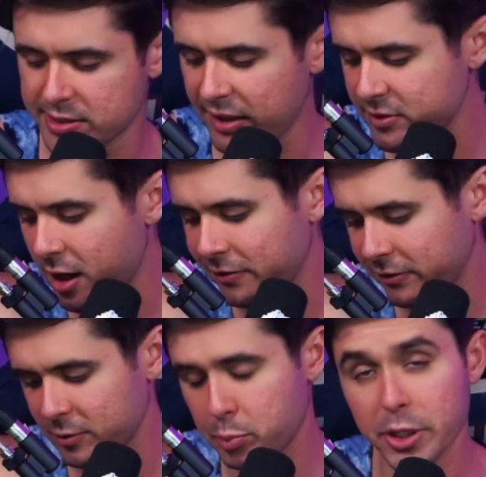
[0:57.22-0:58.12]
left off
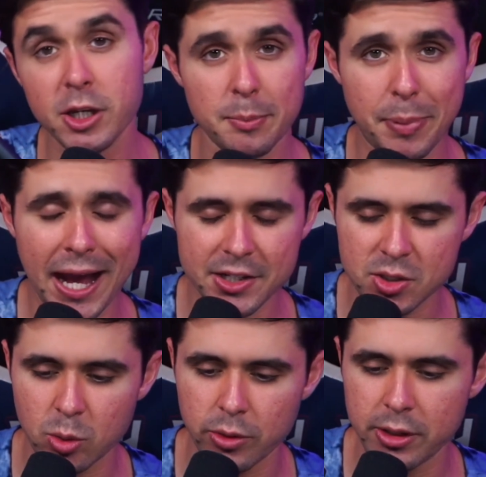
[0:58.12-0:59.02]
of a pretty good
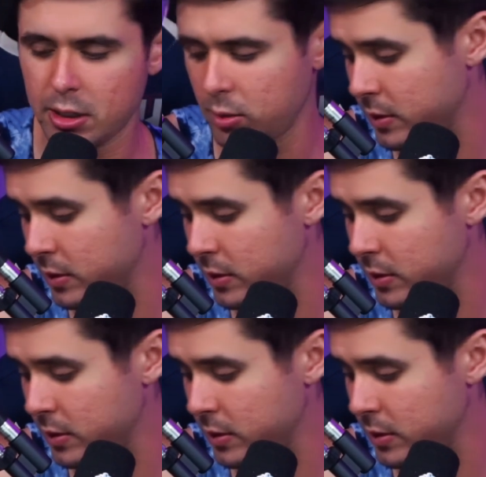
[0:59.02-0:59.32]
backstory in